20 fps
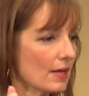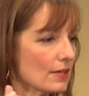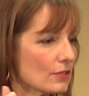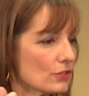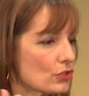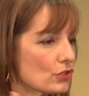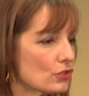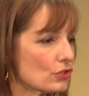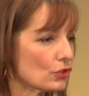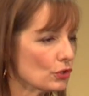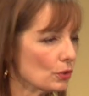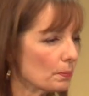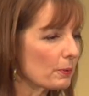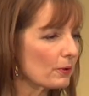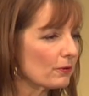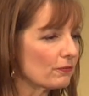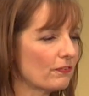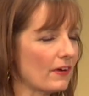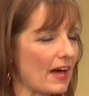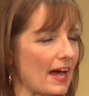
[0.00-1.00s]

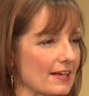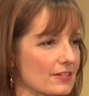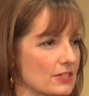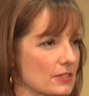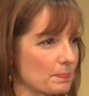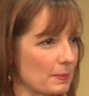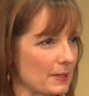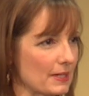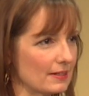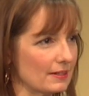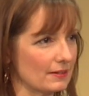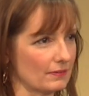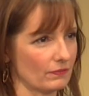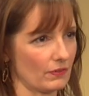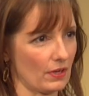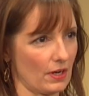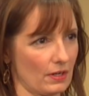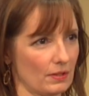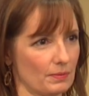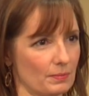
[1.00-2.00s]
super fast speed
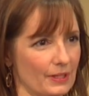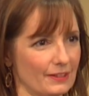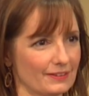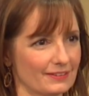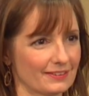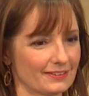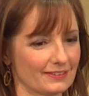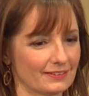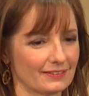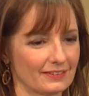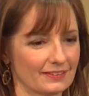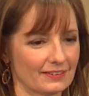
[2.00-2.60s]
environment.